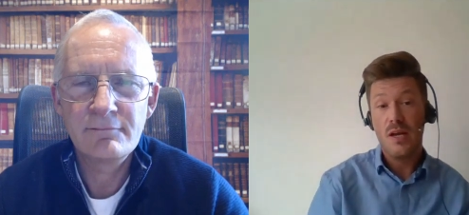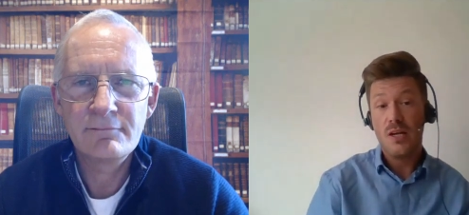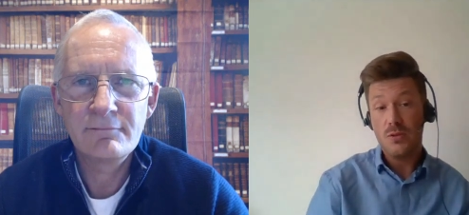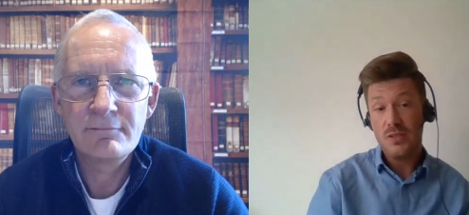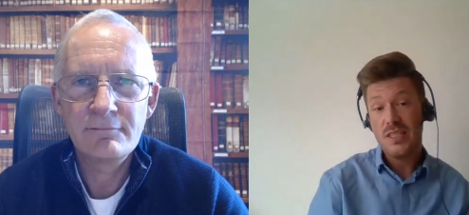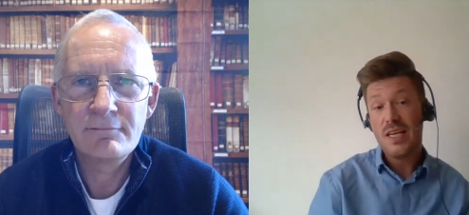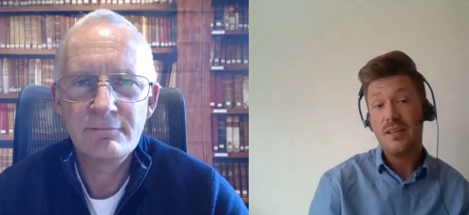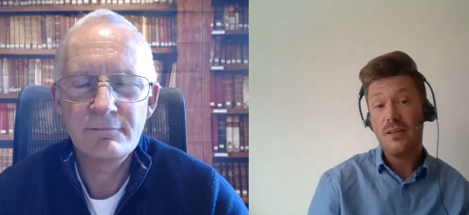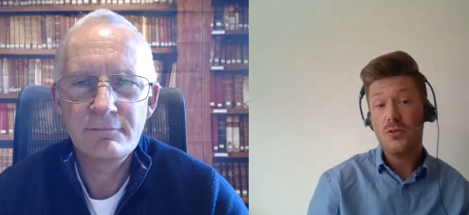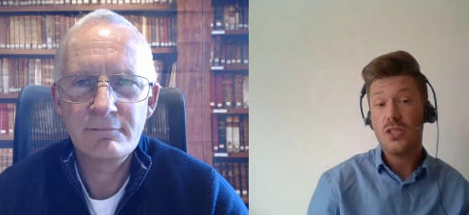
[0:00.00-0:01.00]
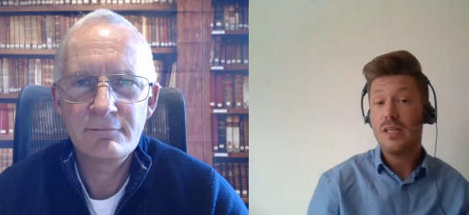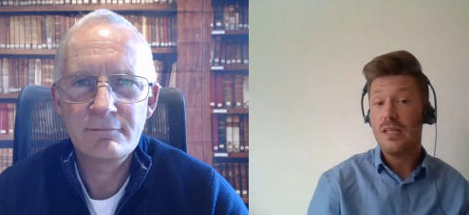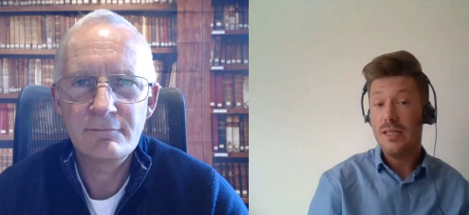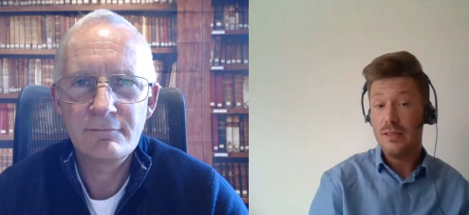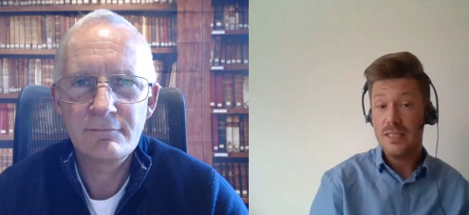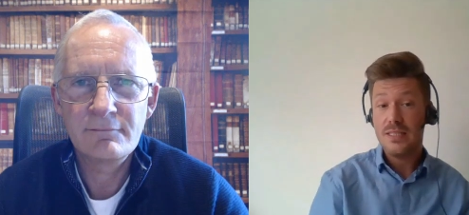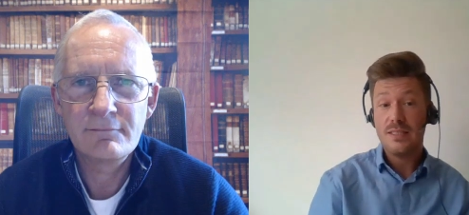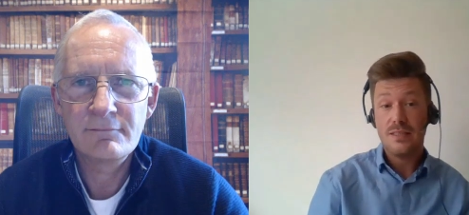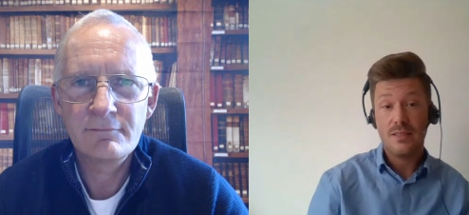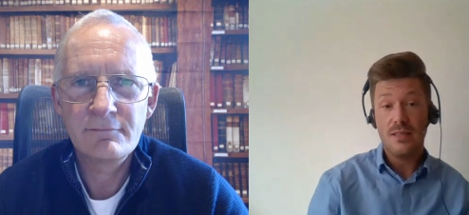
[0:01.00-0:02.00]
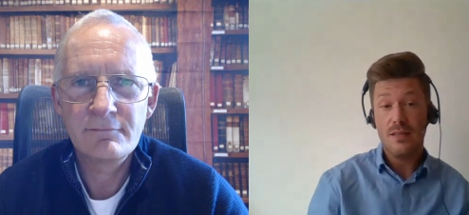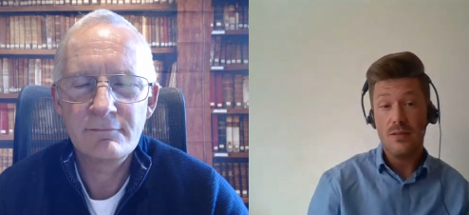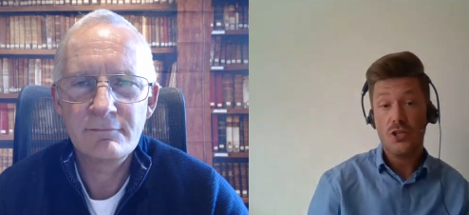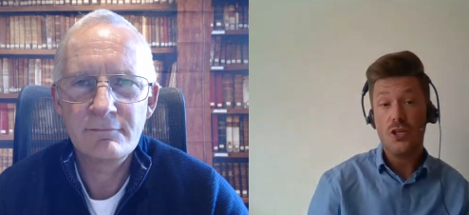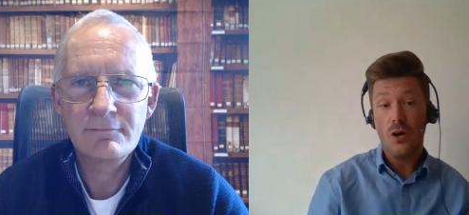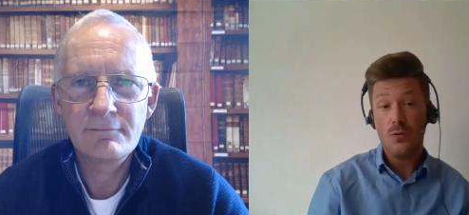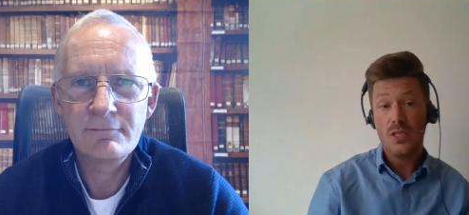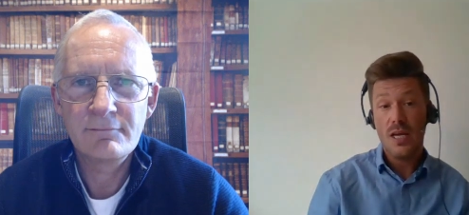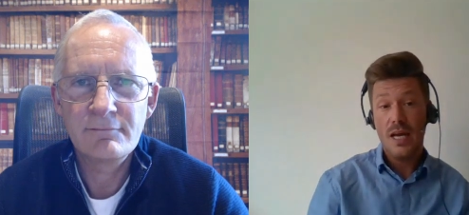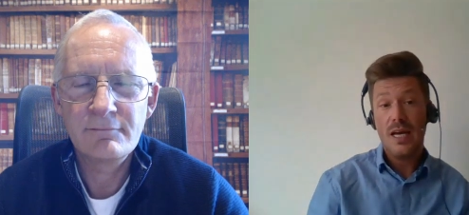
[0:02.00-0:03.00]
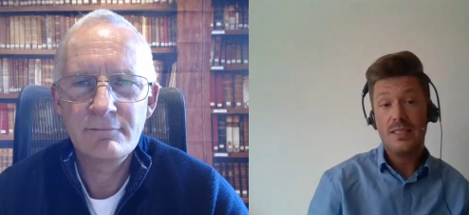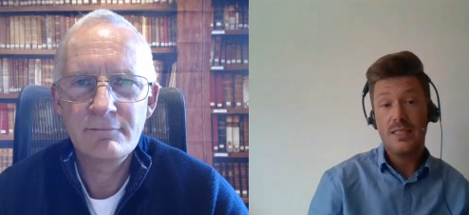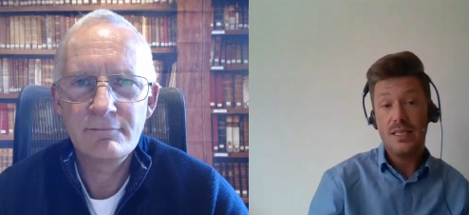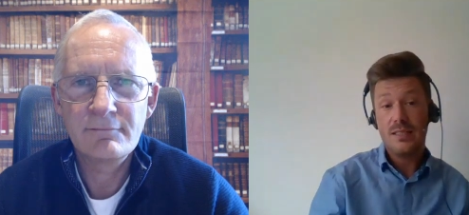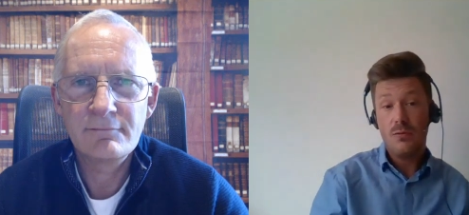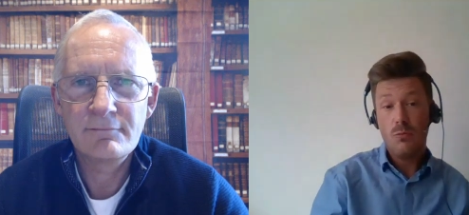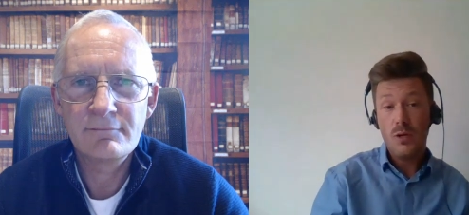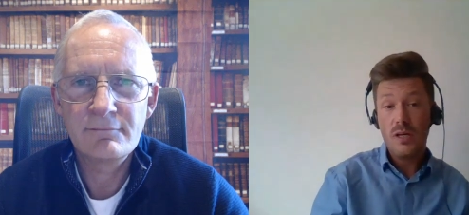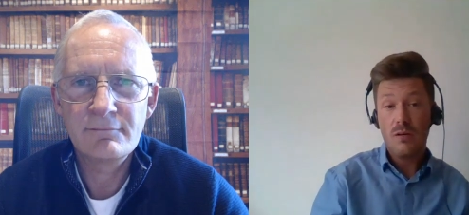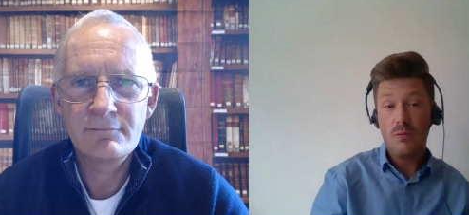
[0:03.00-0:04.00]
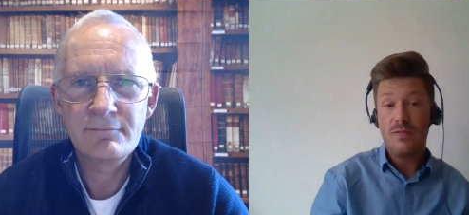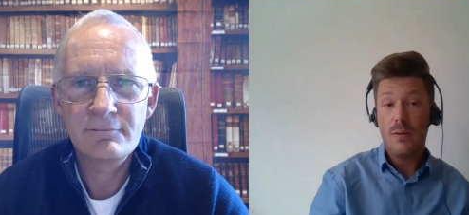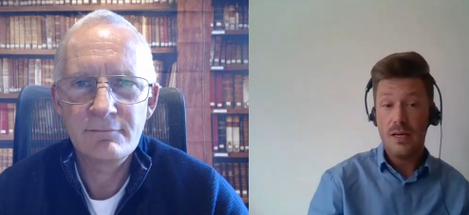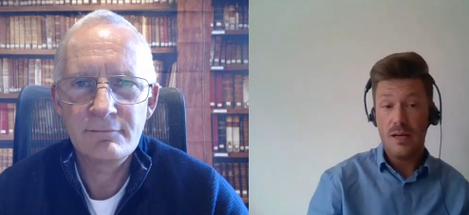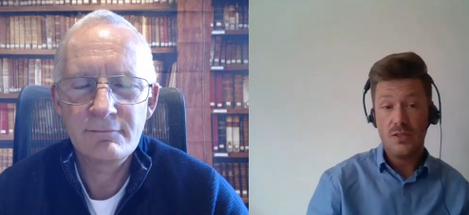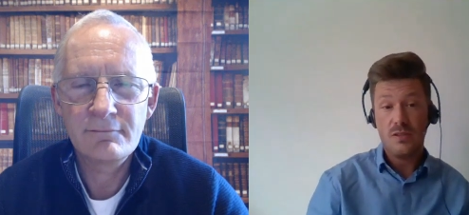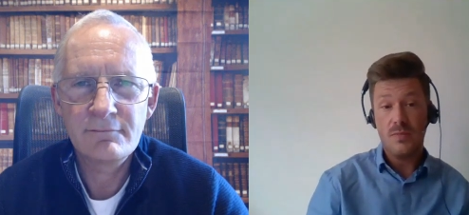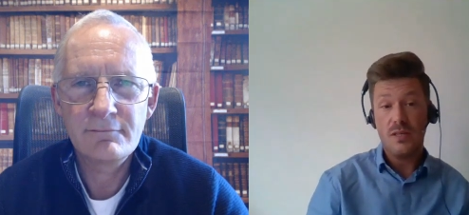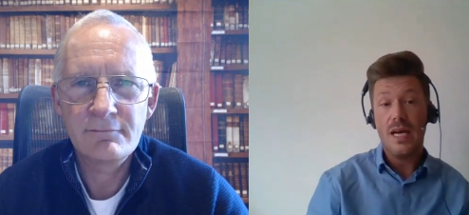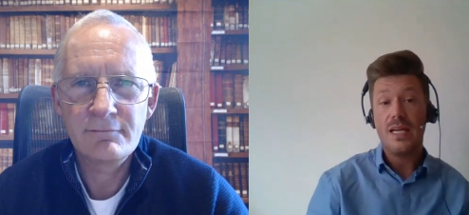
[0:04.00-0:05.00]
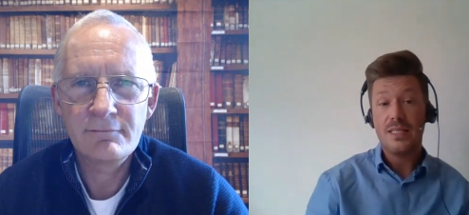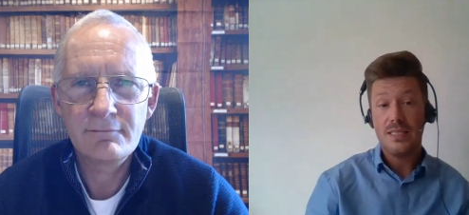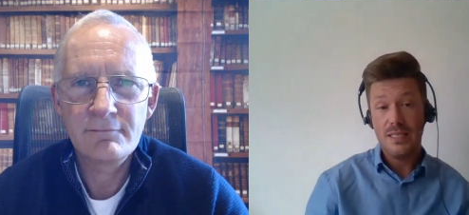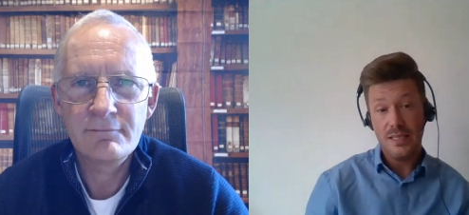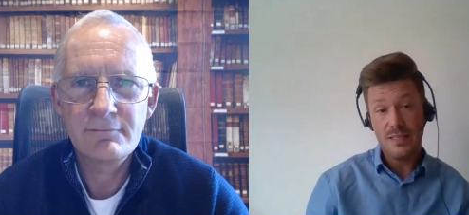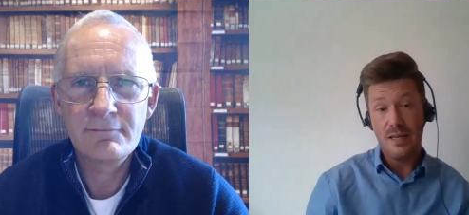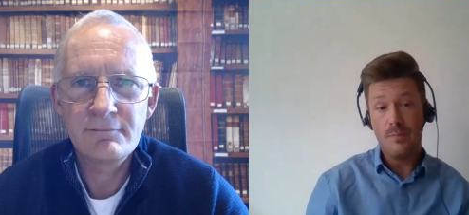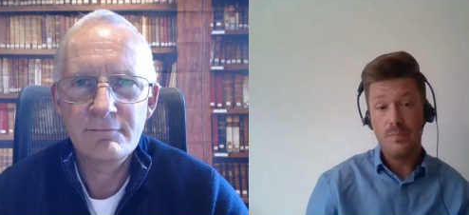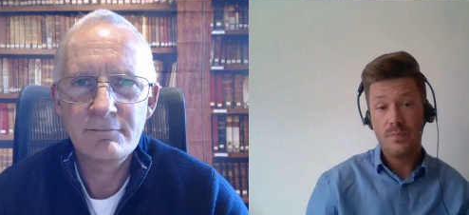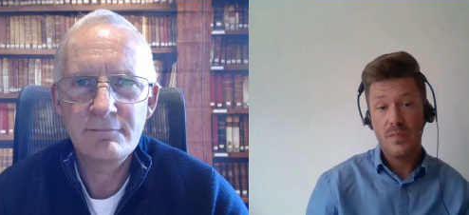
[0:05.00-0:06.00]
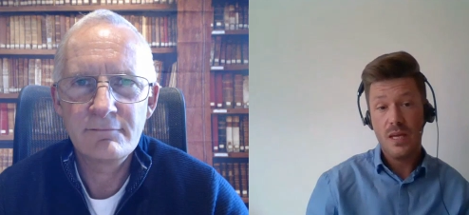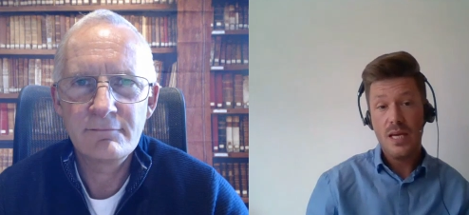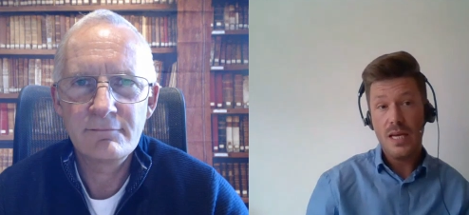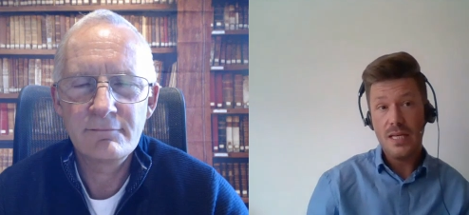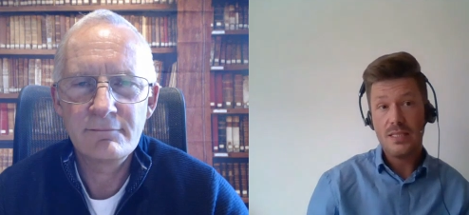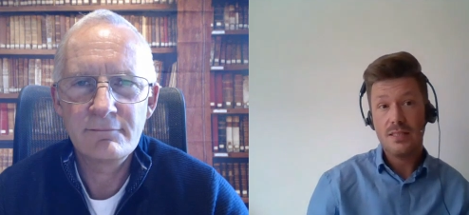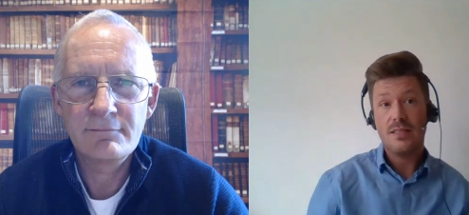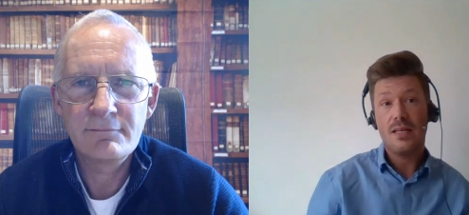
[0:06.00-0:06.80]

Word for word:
Speaker 1: So this analogy clearly shows that the work with our customer and the CSM is